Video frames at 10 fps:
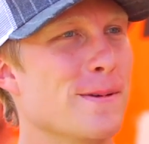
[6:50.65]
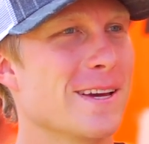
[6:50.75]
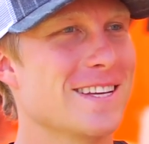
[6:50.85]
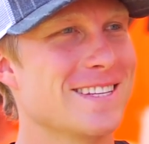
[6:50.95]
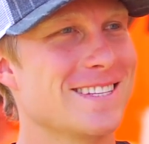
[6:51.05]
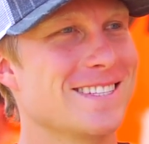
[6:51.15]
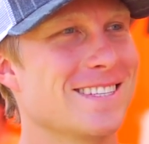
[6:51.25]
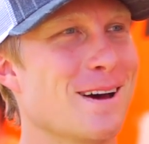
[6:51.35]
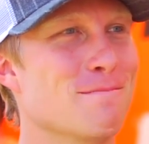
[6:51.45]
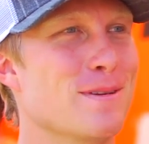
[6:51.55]
because
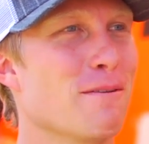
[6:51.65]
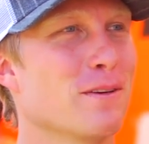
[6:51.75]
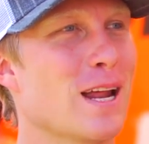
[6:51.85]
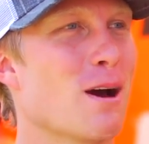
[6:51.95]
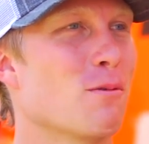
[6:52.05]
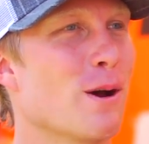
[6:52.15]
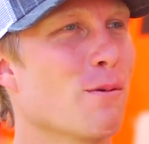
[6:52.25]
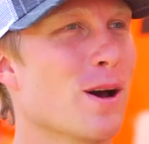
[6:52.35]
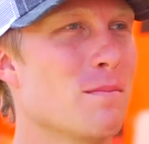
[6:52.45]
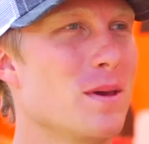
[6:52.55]
I'm definitely not where I
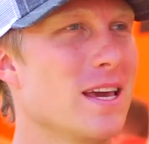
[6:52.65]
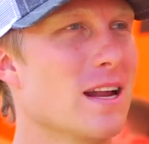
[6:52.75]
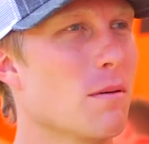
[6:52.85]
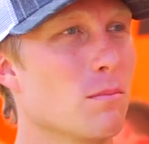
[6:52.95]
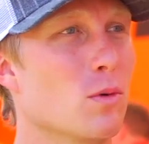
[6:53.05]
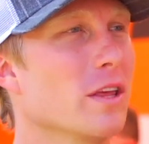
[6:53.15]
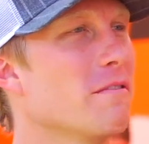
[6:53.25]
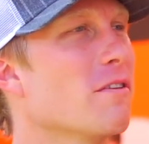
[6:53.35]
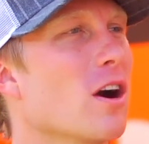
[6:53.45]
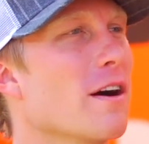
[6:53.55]
want to be, and I'm really
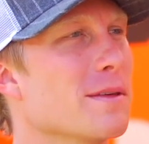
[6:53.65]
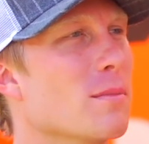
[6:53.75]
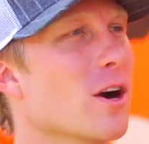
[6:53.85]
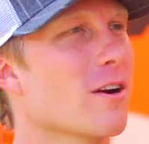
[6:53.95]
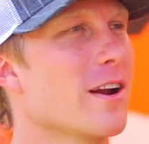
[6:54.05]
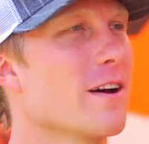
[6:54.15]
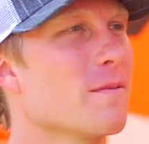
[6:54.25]
far off the mark right now.